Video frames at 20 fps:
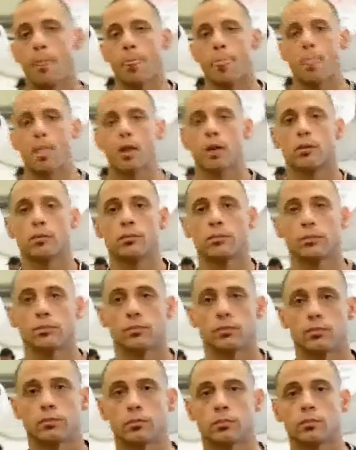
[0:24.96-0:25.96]

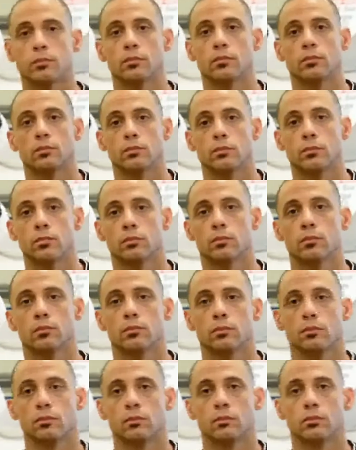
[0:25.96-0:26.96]

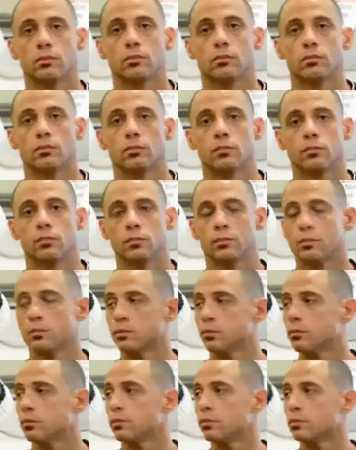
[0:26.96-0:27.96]

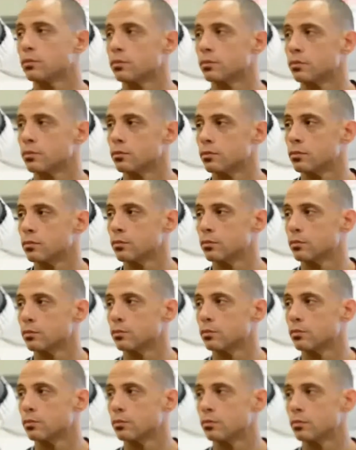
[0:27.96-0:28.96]

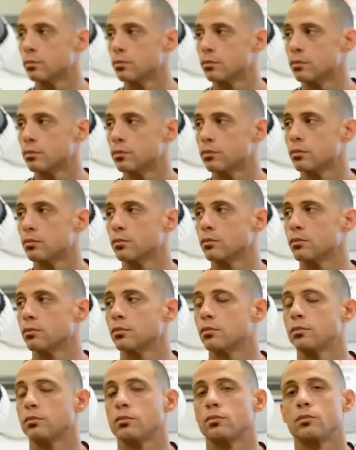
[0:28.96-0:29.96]

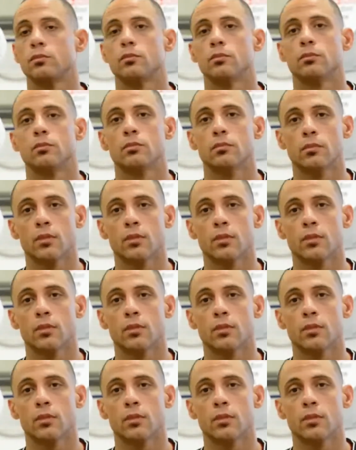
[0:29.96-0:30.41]
The person shown says nothing.